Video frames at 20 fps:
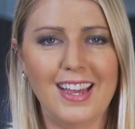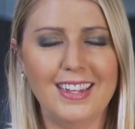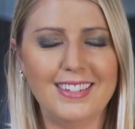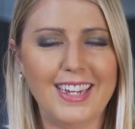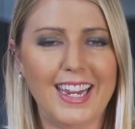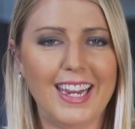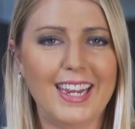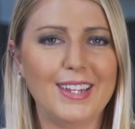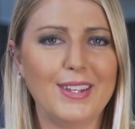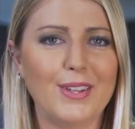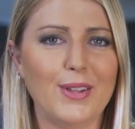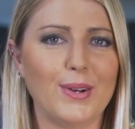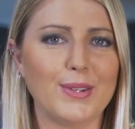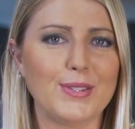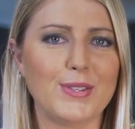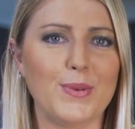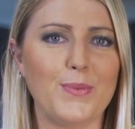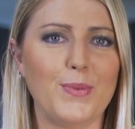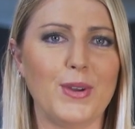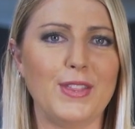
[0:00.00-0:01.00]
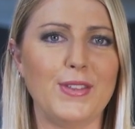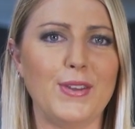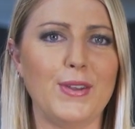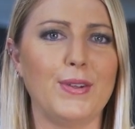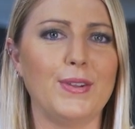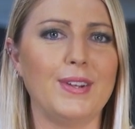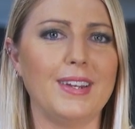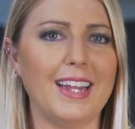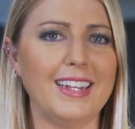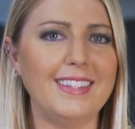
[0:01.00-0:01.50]
Tegan Lawson with
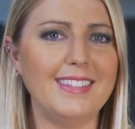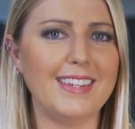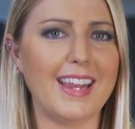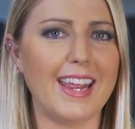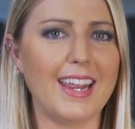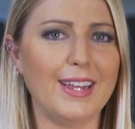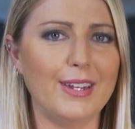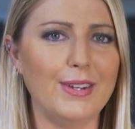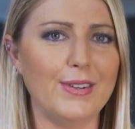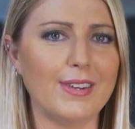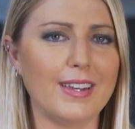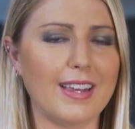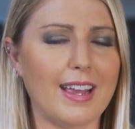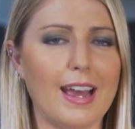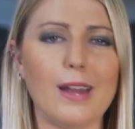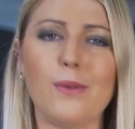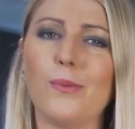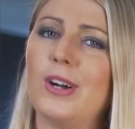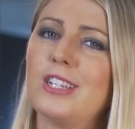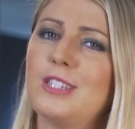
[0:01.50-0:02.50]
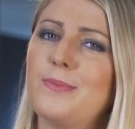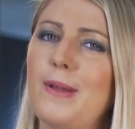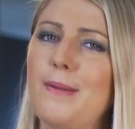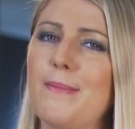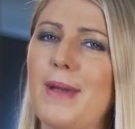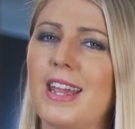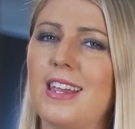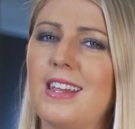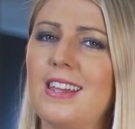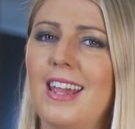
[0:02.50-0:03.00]
you. Let's take a look at what's been
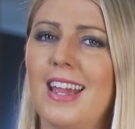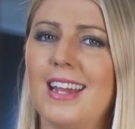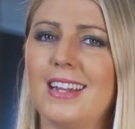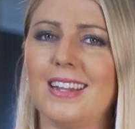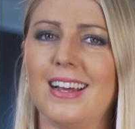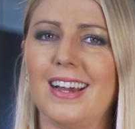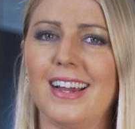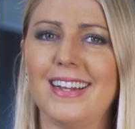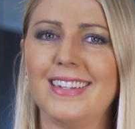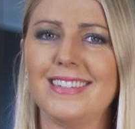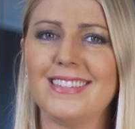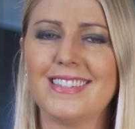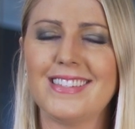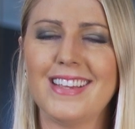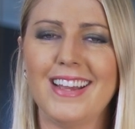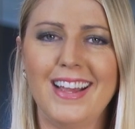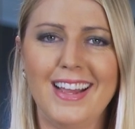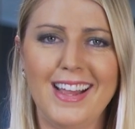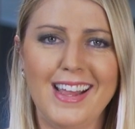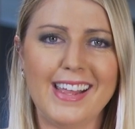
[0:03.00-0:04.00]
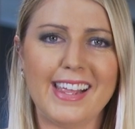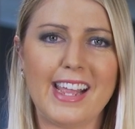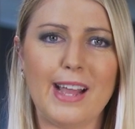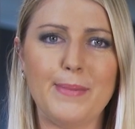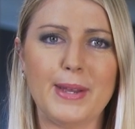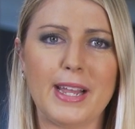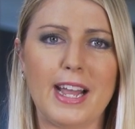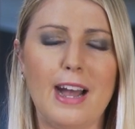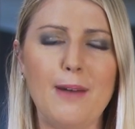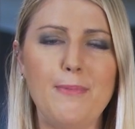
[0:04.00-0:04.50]
making headlines.
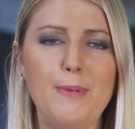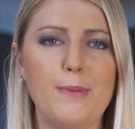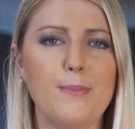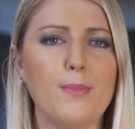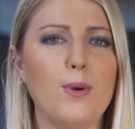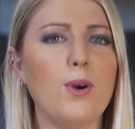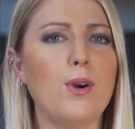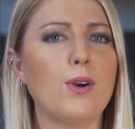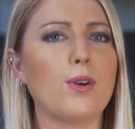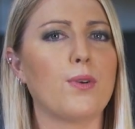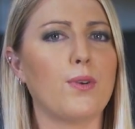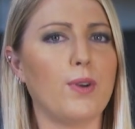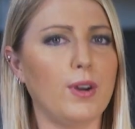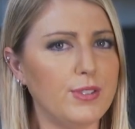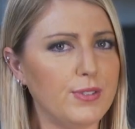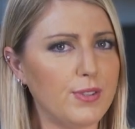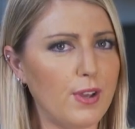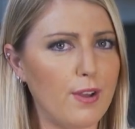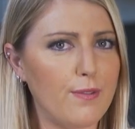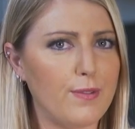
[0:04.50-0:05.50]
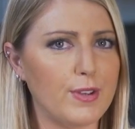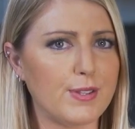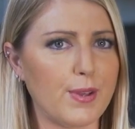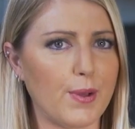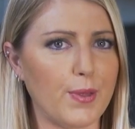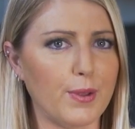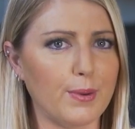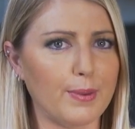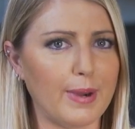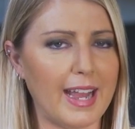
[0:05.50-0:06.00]
Coming up, more crossovers
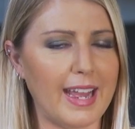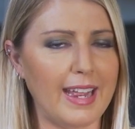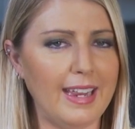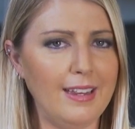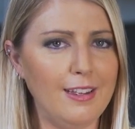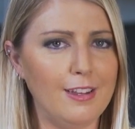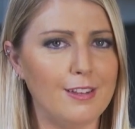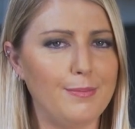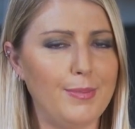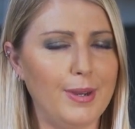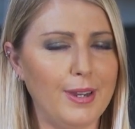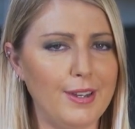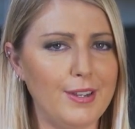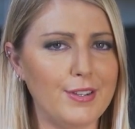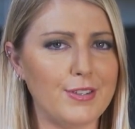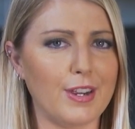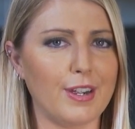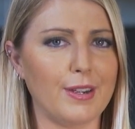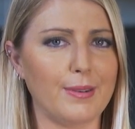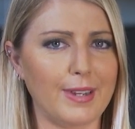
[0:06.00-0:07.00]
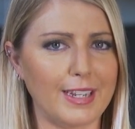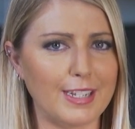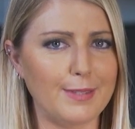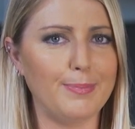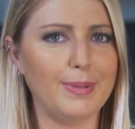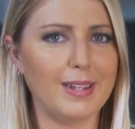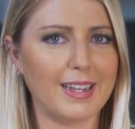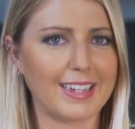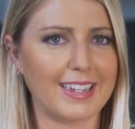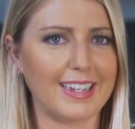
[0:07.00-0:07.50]
on the way, Peugeot is
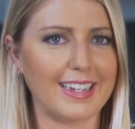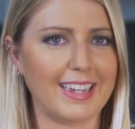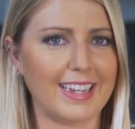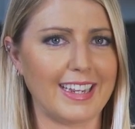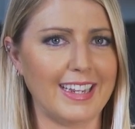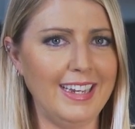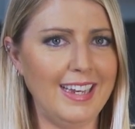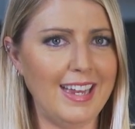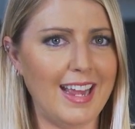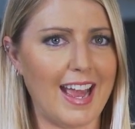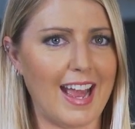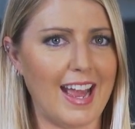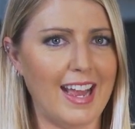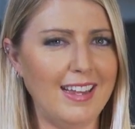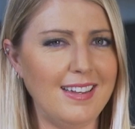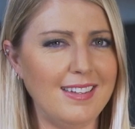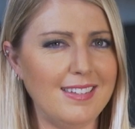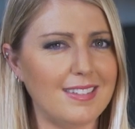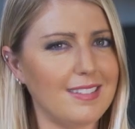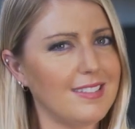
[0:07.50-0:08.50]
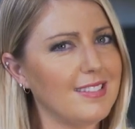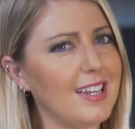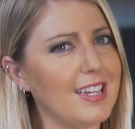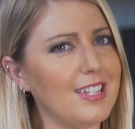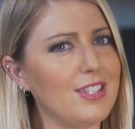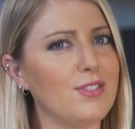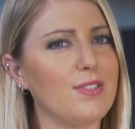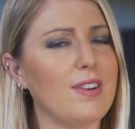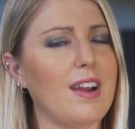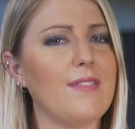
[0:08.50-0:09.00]
plugging in, and
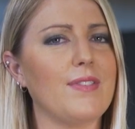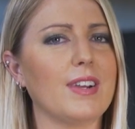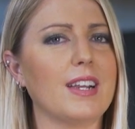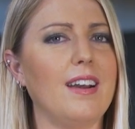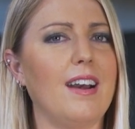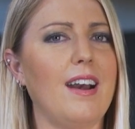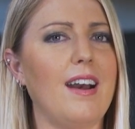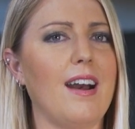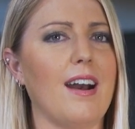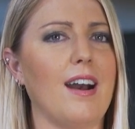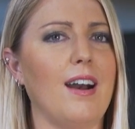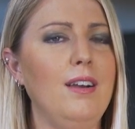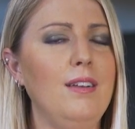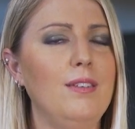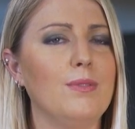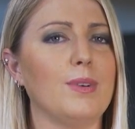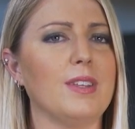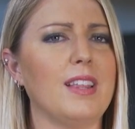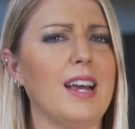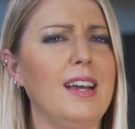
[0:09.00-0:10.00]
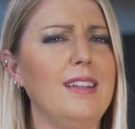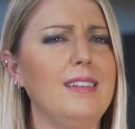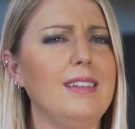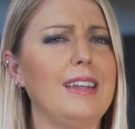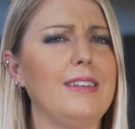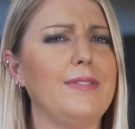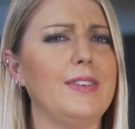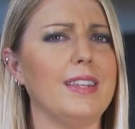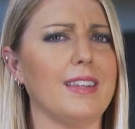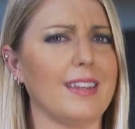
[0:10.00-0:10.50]
test drive a car without
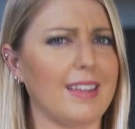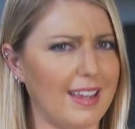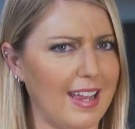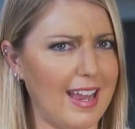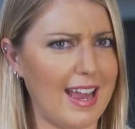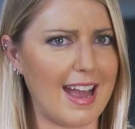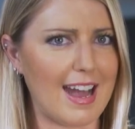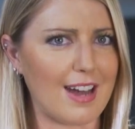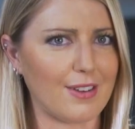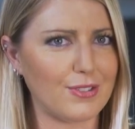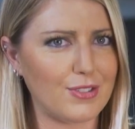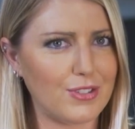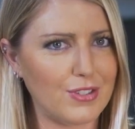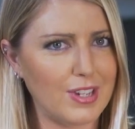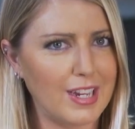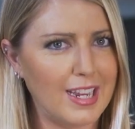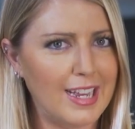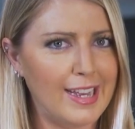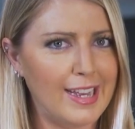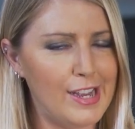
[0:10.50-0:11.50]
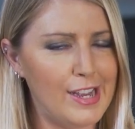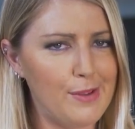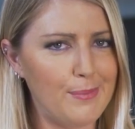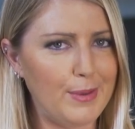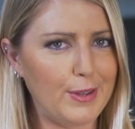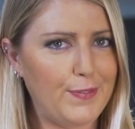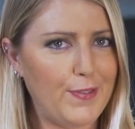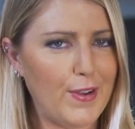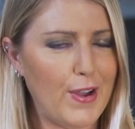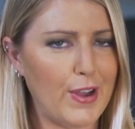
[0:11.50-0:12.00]
leaving the couch.
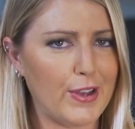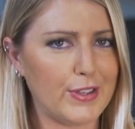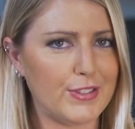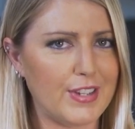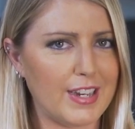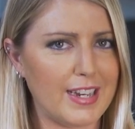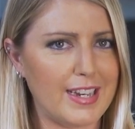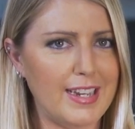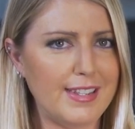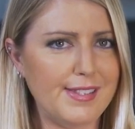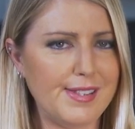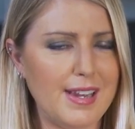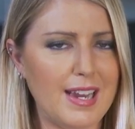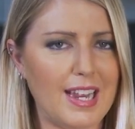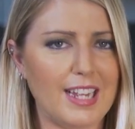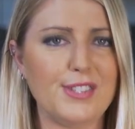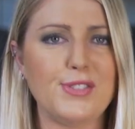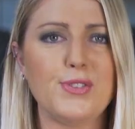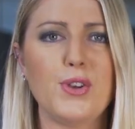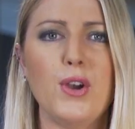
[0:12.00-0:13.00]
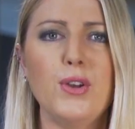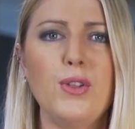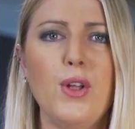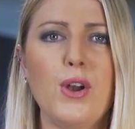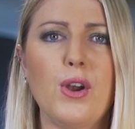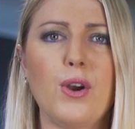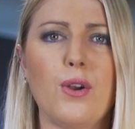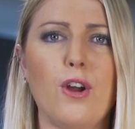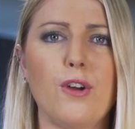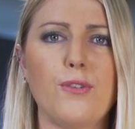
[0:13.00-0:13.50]
But first, Nissan is no
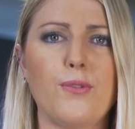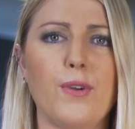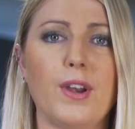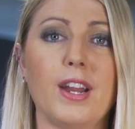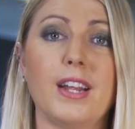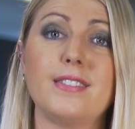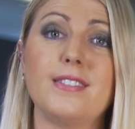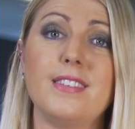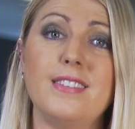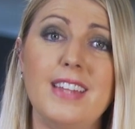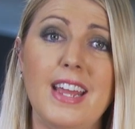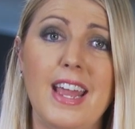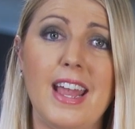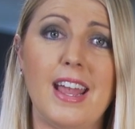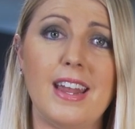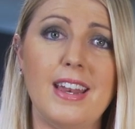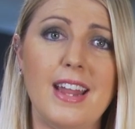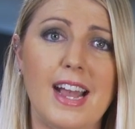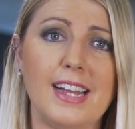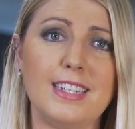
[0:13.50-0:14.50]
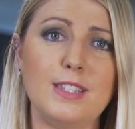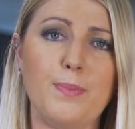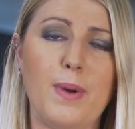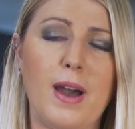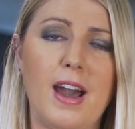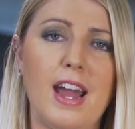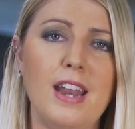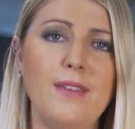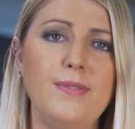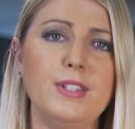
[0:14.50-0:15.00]
longer offering a sedan as
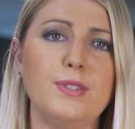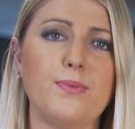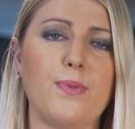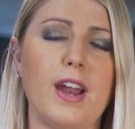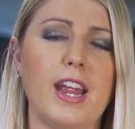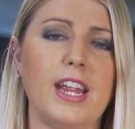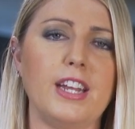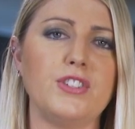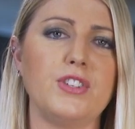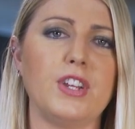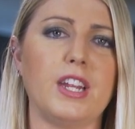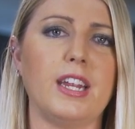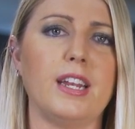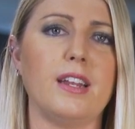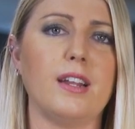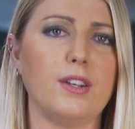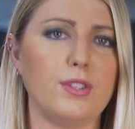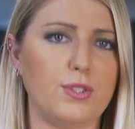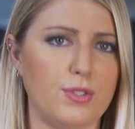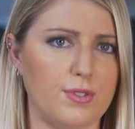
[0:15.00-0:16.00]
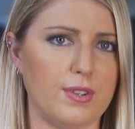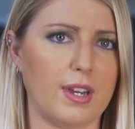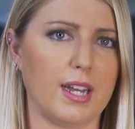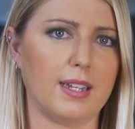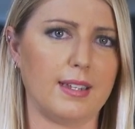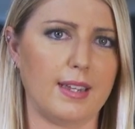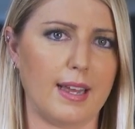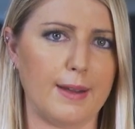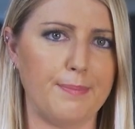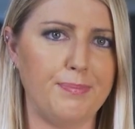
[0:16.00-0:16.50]
part of its range in
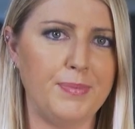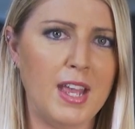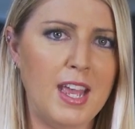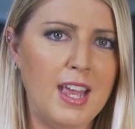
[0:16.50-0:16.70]
Australia.